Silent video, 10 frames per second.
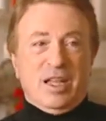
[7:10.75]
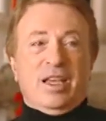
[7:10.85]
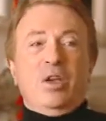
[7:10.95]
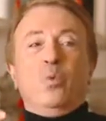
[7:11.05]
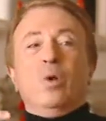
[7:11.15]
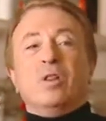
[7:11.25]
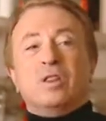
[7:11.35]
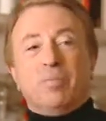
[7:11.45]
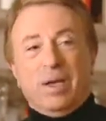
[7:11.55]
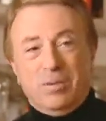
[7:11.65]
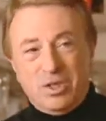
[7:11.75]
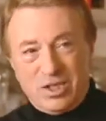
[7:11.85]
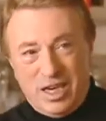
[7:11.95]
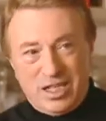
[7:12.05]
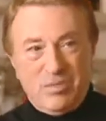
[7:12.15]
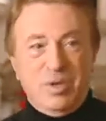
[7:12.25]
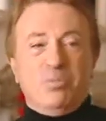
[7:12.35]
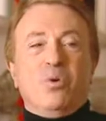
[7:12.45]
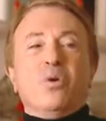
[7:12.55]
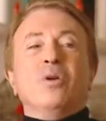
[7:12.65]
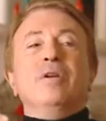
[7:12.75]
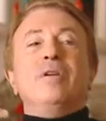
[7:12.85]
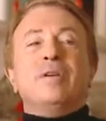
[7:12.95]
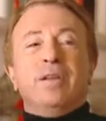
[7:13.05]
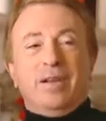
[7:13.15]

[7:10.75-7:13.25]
like he willed the babies not to be born.